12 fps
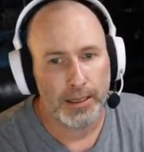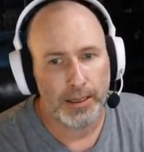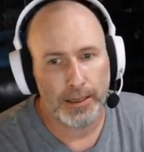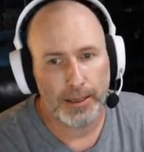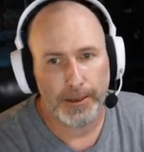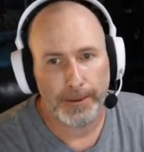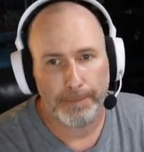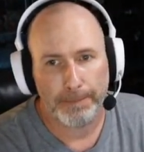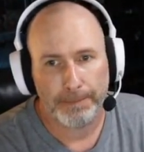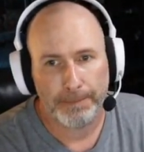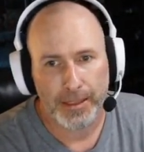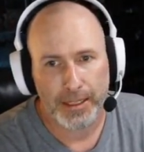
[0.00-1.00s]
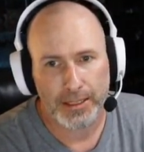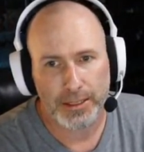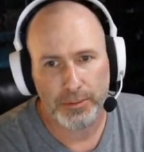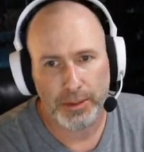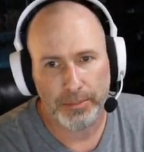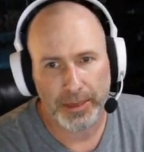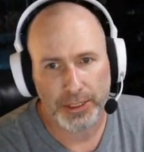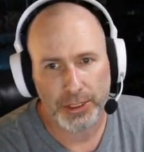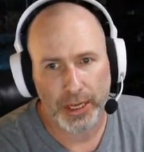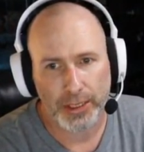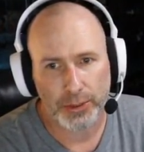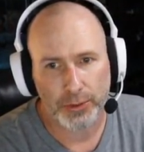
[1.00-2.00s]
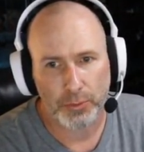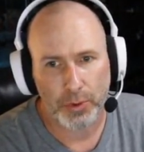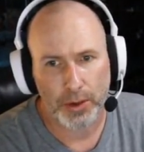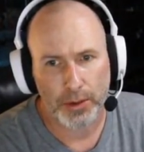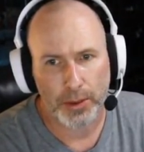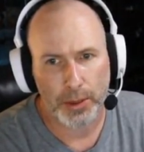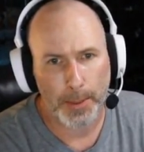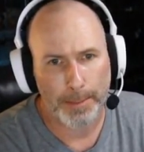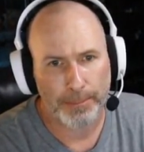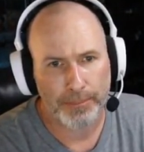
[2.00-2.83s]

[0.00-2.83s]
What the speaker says: Let's see what the big changes were, though.